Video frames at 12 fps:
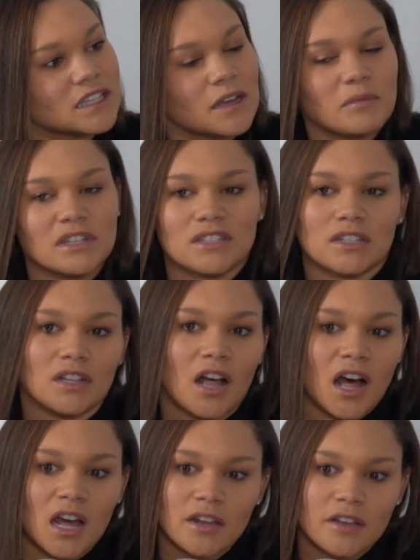I missed a
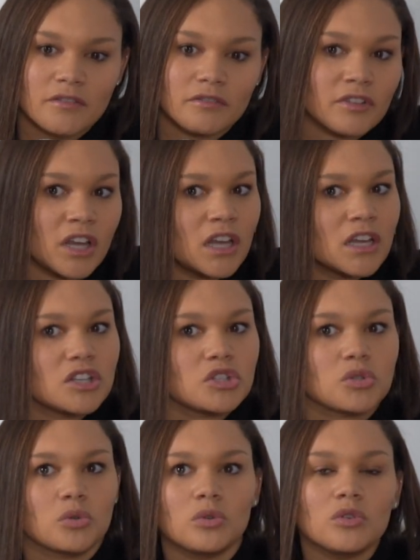lot of
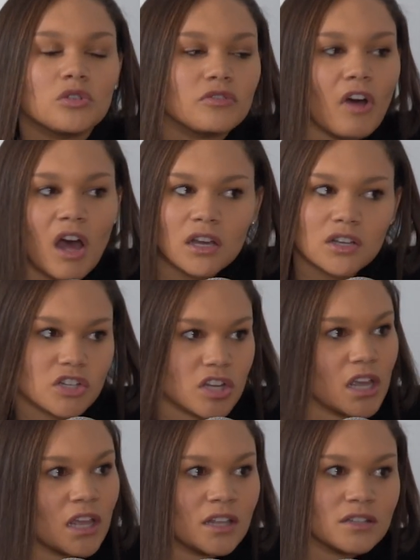school
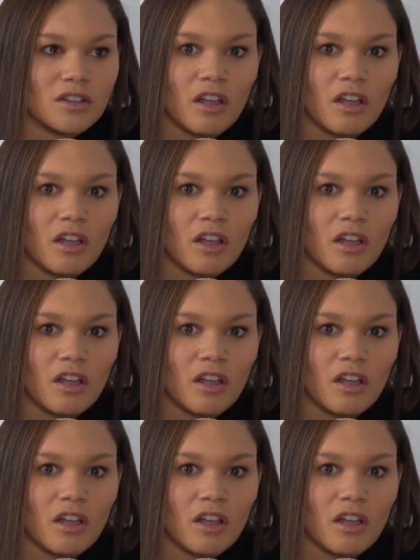functions,